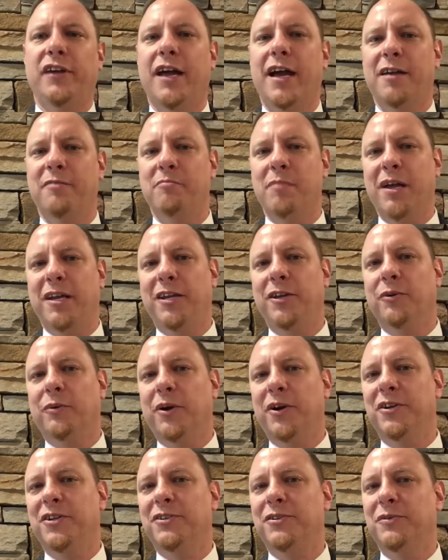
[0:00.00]
I had many who were
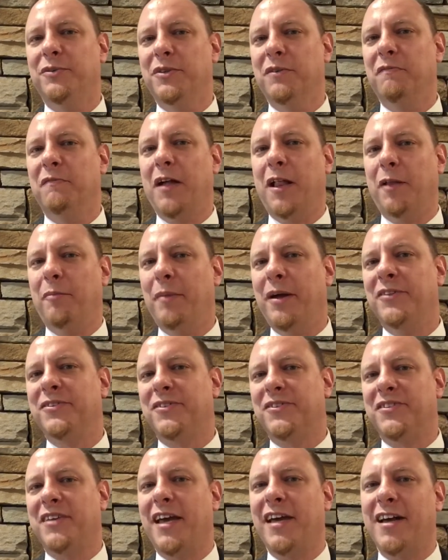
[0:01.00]
into developmental
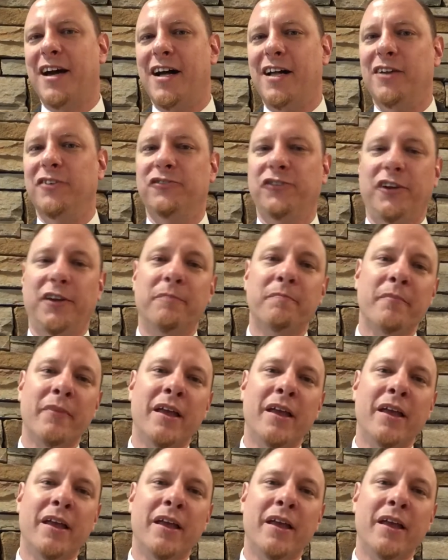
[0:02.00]
psychology.